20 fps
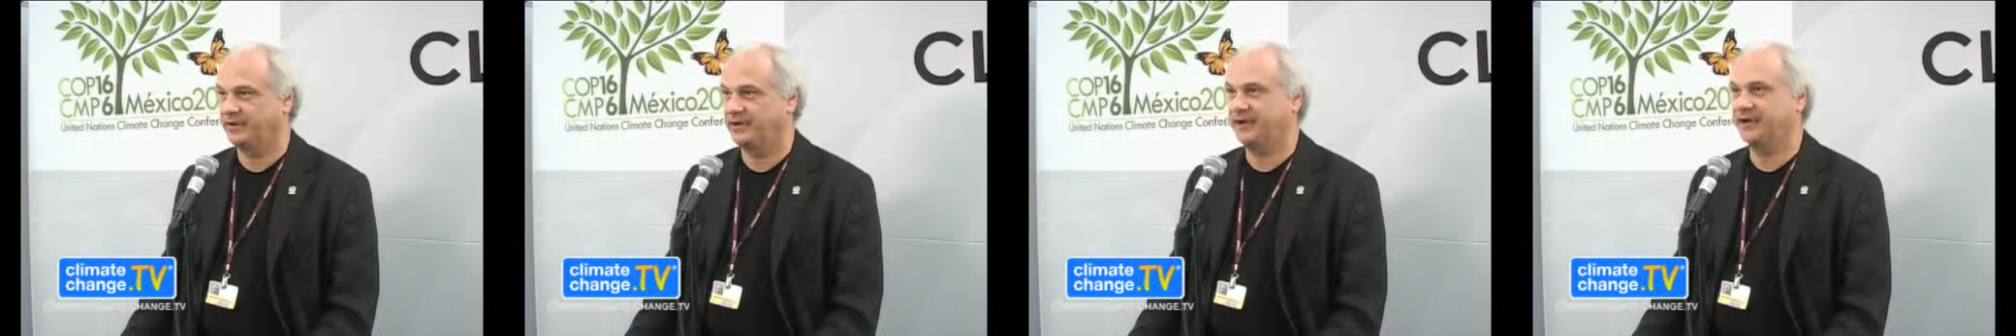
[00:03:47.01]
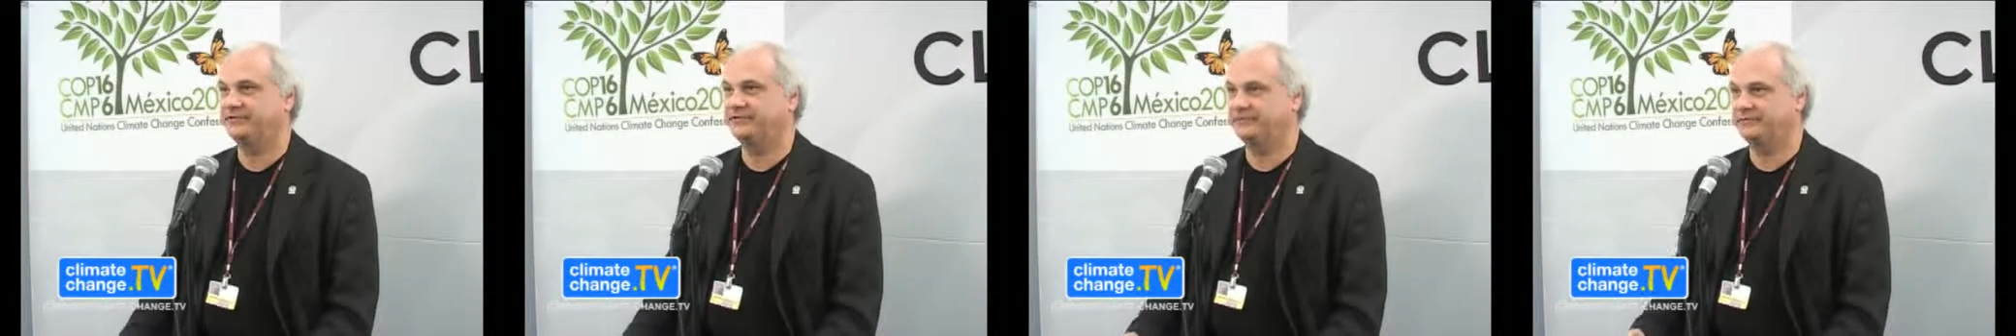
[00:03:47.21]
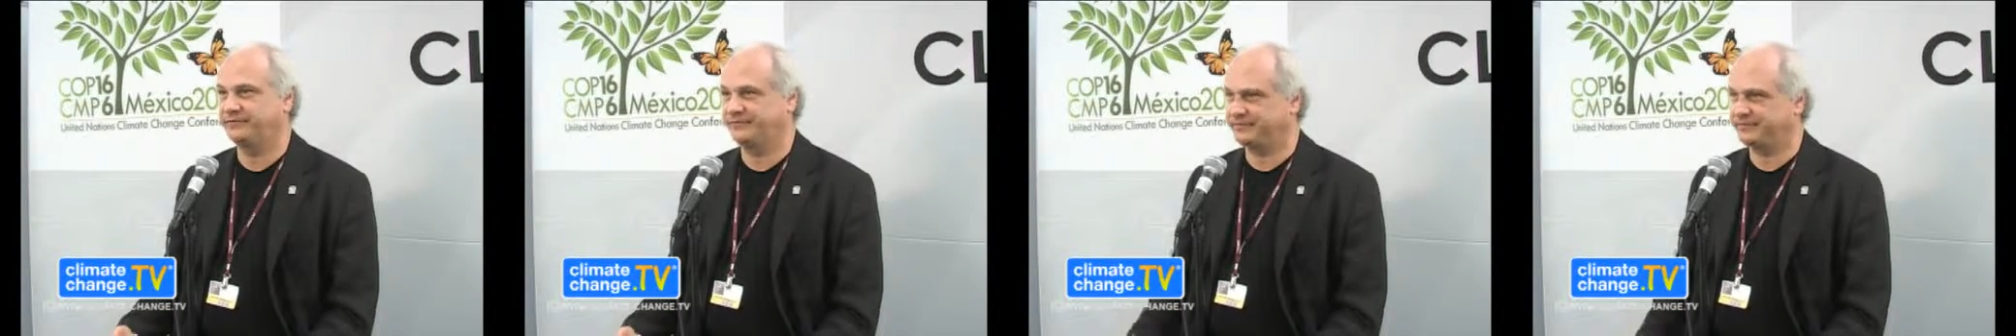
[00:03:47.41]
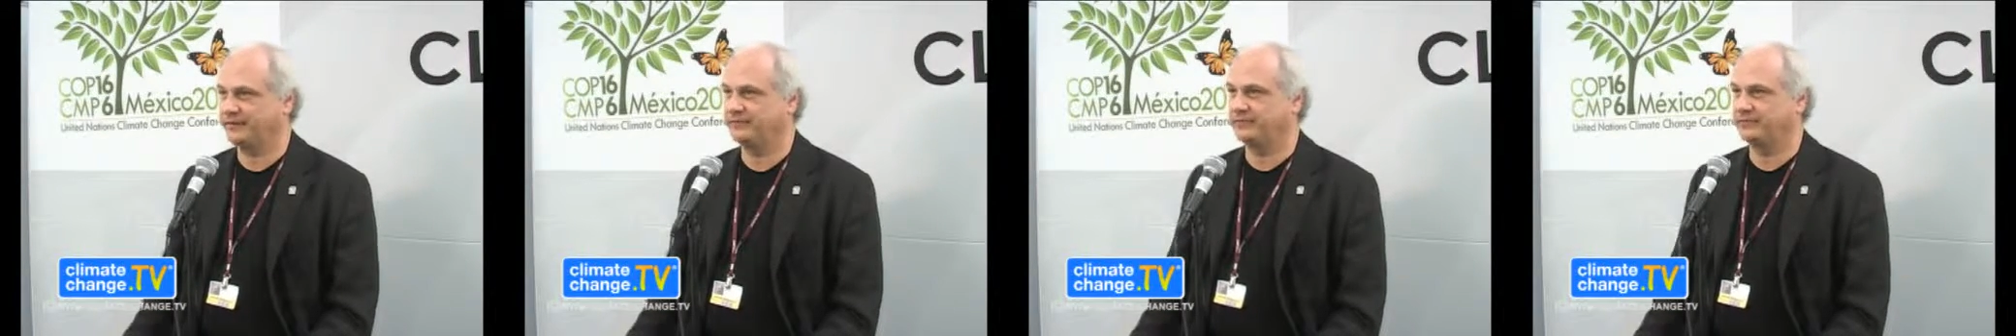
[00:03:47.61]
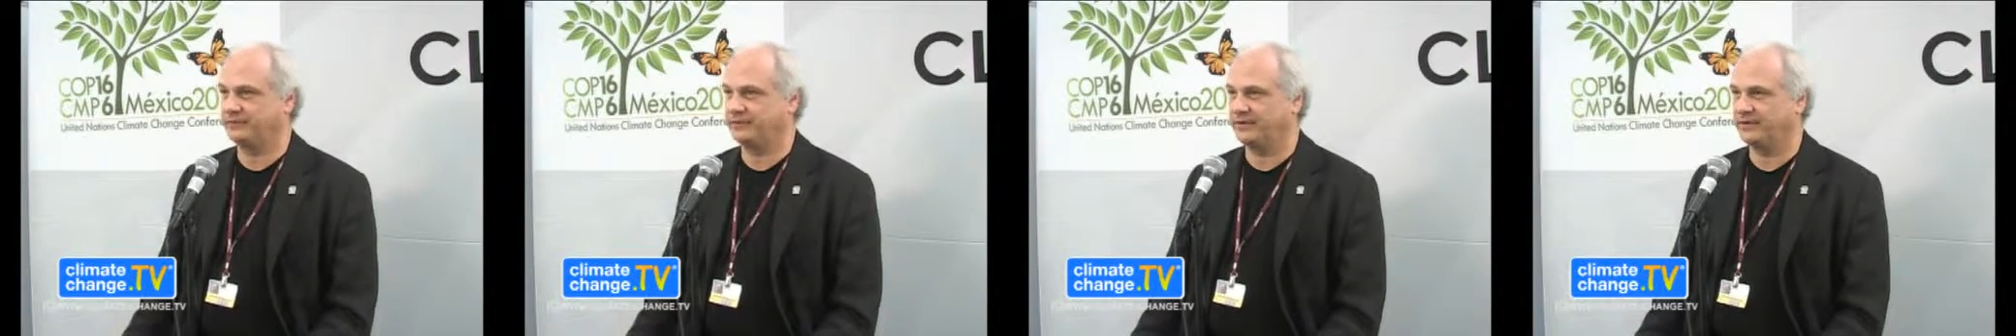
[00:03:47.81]
and to
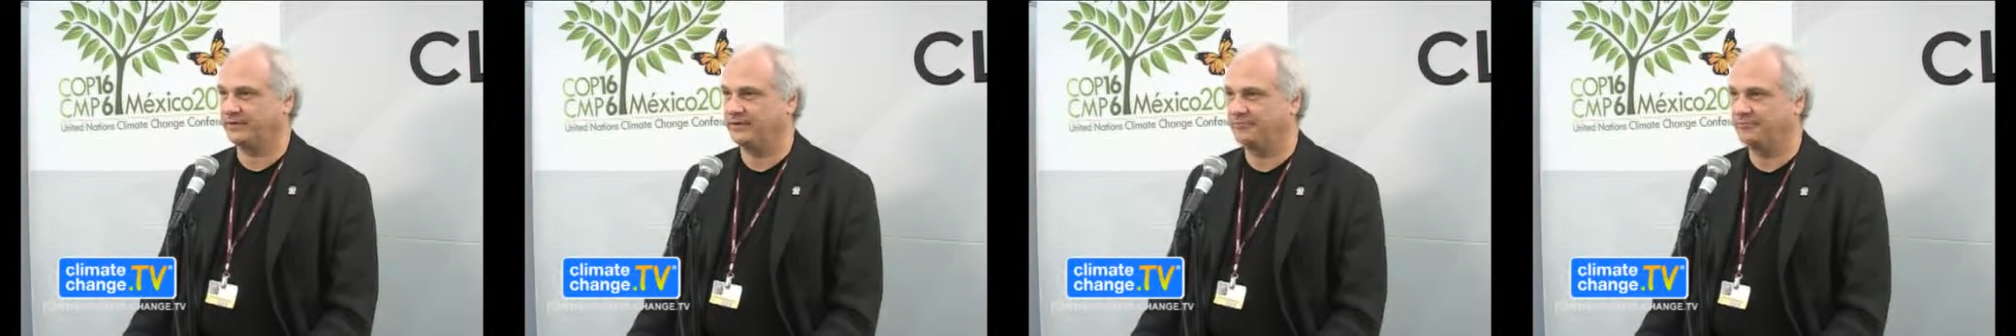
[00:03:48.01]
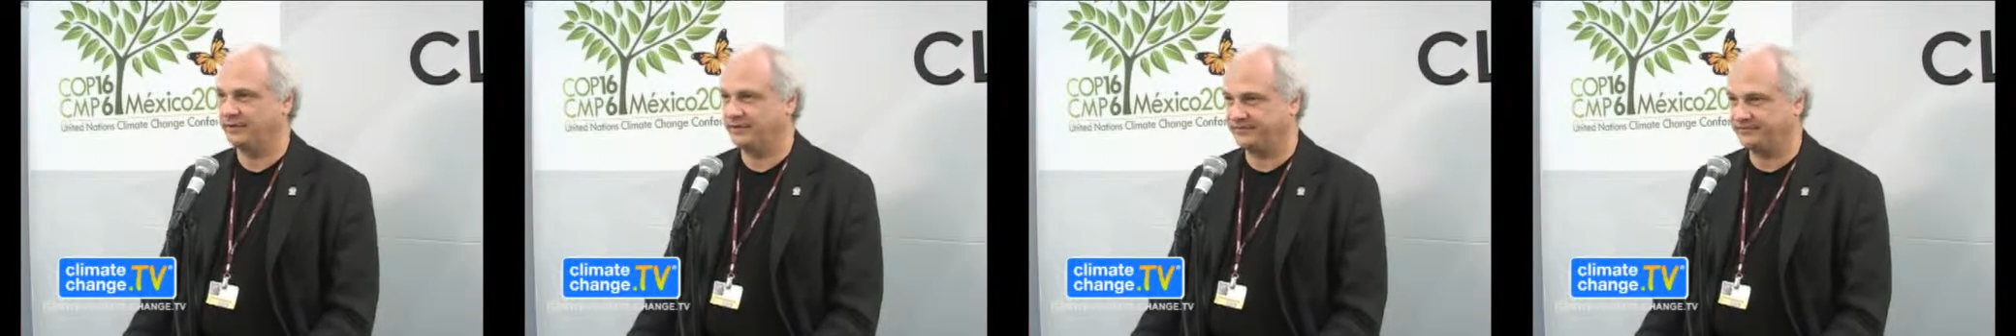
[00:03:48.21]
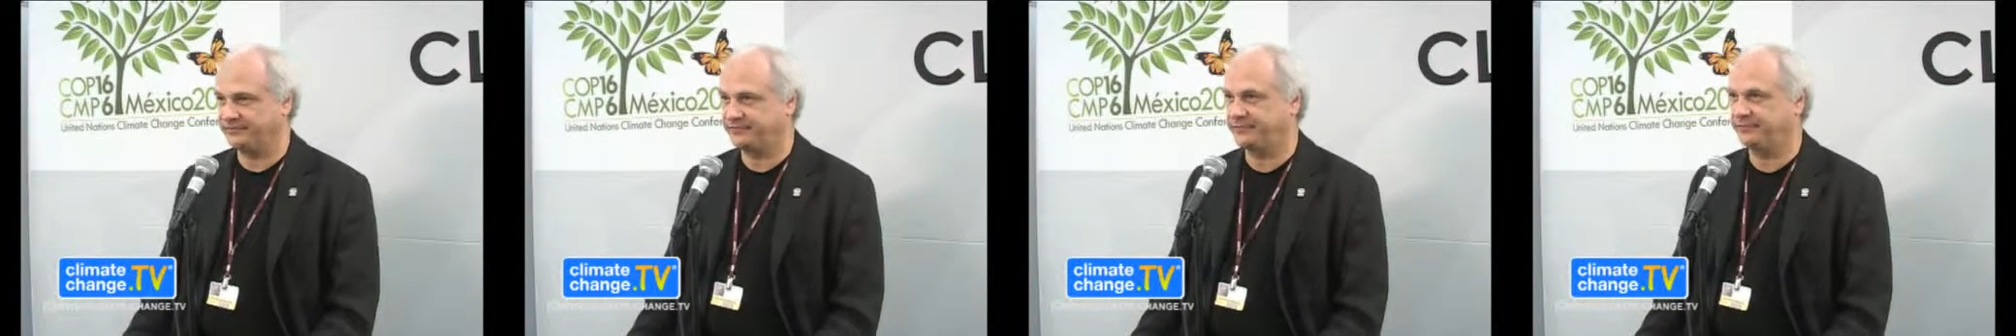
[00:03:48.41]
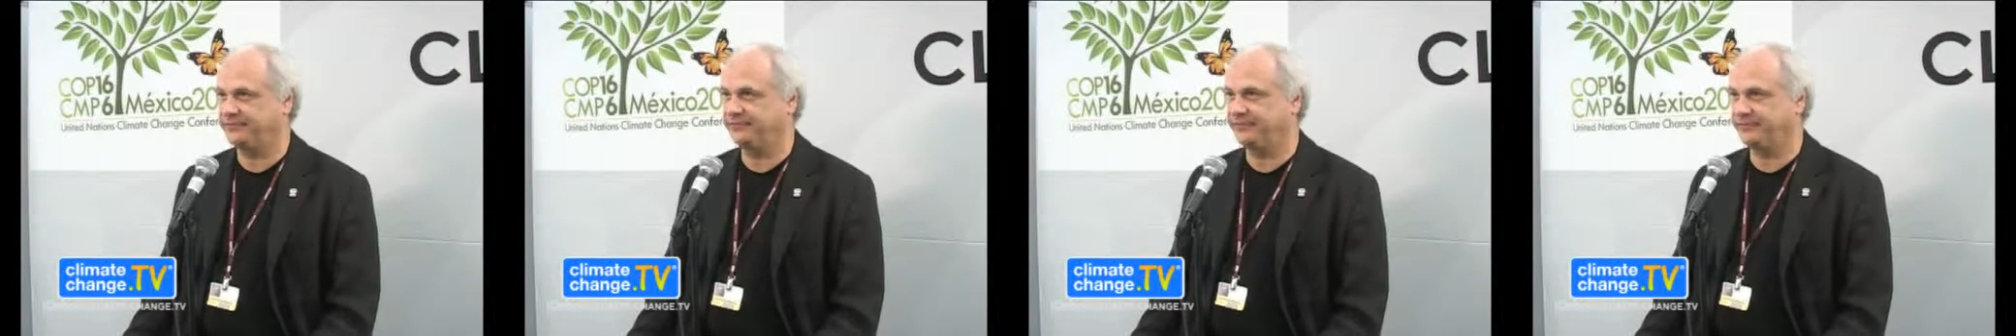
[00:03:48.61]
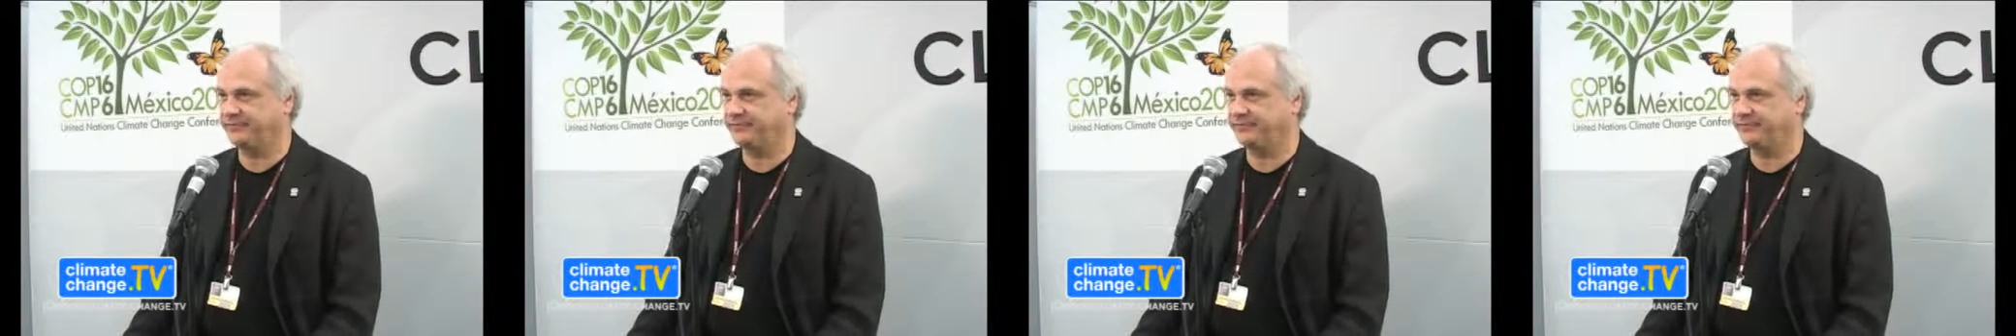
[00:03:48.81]
several ministers